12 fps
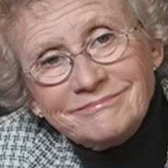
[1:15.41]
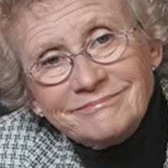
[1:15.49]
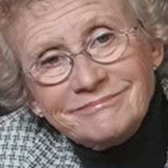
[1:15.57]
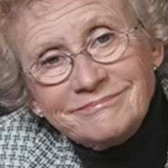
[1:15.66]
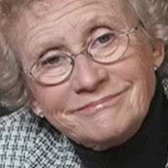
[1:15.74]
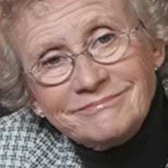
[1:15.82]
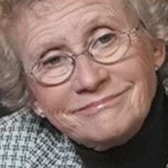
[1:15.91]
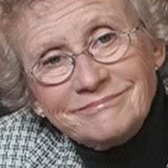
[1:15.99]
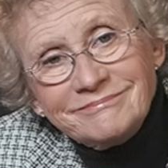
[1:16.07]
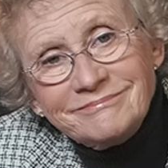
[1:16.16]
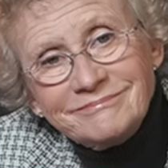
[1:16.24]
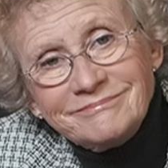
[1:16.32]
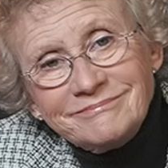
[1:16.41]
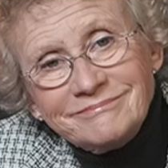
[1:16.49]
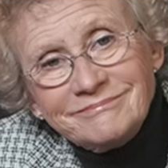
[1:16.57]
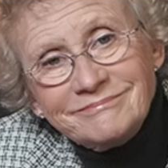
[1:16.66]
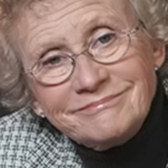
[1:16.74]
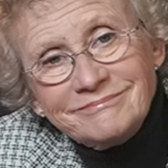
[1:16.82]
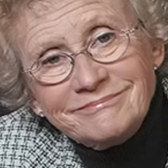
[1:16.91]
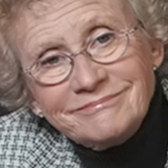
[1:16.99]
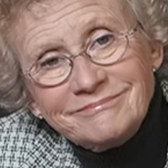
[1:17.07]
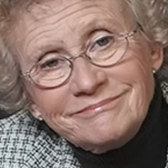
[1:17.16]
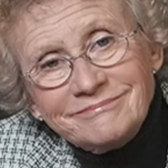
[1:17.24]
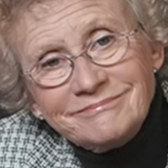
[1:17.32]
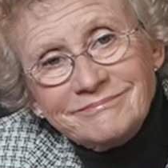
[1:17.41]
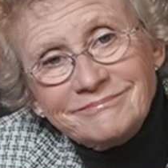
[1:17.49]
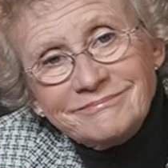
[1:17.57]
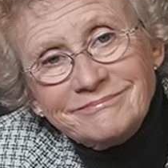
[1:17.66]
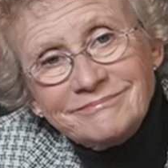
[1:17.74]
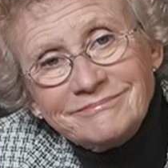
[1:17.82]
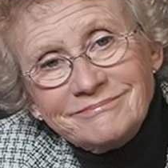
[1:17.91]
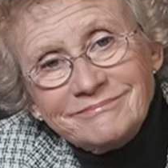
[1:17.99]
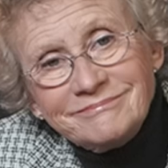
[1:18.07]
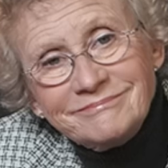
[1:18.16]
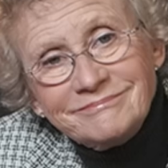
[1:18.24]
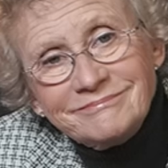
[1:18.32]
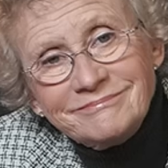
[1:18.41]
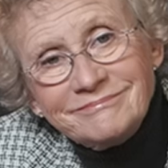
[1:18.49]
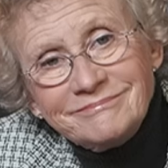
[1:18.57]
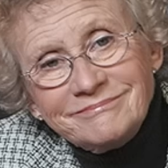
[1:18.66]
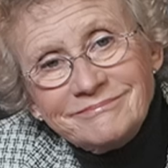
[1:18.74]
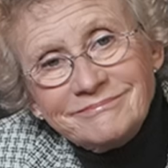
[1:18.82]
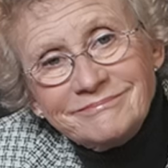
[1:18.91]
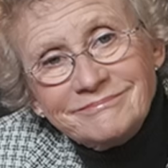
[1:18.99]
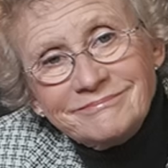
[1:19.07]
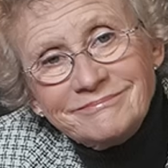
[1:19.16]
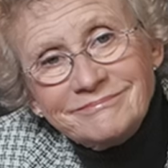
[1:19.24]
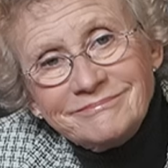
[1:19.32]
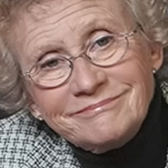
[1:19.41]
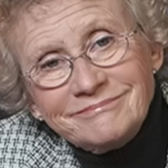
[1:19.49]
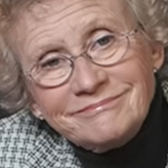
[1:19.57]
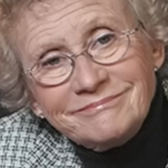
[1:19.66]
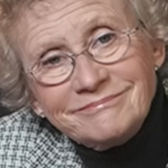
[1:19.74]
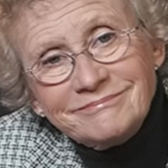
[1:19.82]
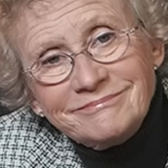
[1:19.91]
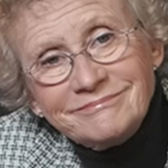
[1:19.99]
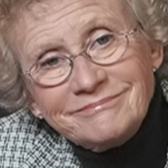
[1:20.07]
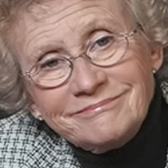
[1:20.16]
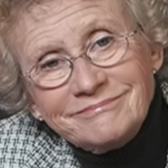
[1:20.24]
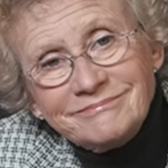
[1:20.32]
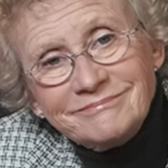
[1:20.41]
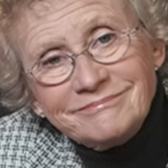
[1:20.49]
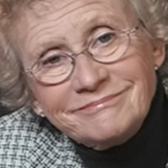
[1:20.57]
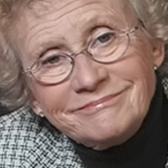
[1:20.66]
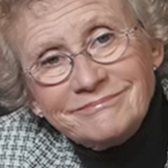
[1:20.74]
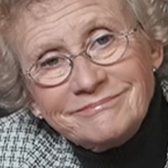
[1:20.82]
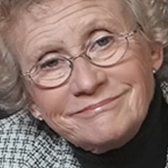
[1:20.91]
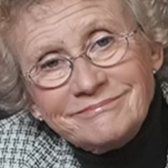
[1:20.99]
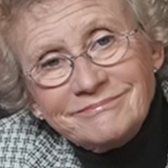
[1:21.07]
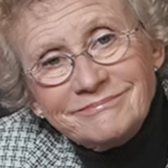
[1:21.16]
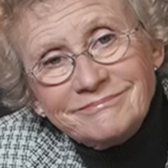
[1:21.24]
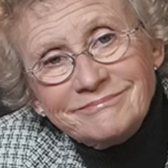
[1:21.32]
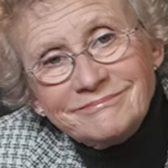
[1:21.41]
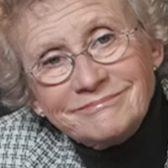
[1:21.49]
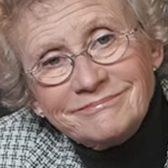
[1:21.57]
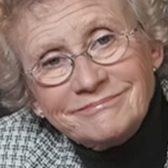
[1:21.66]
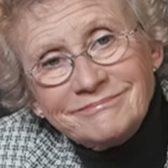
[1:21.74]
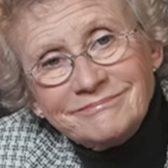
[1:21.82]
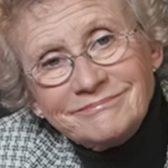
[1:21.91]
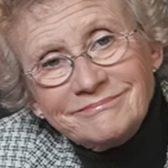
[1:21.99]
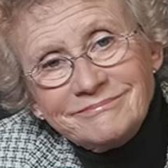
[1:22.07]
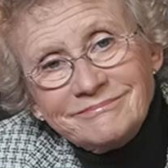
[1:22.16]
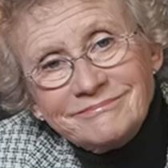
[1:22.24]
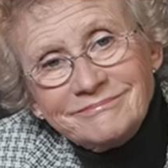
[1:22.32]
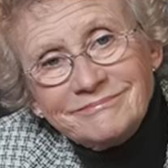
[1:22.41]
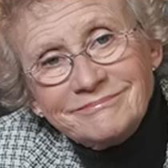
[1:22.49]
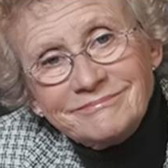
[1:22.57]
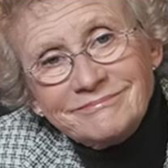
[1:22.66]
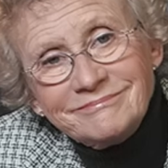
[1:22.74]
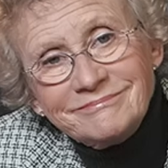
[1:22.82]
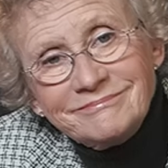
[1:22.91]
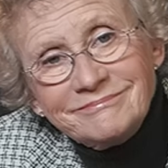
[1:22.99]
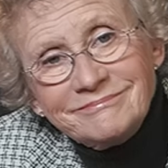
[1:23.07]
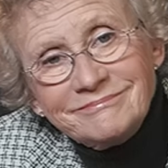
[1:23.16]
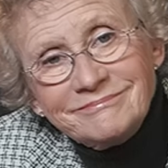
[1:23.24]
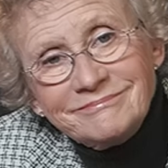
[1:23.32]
This person isn't speaking.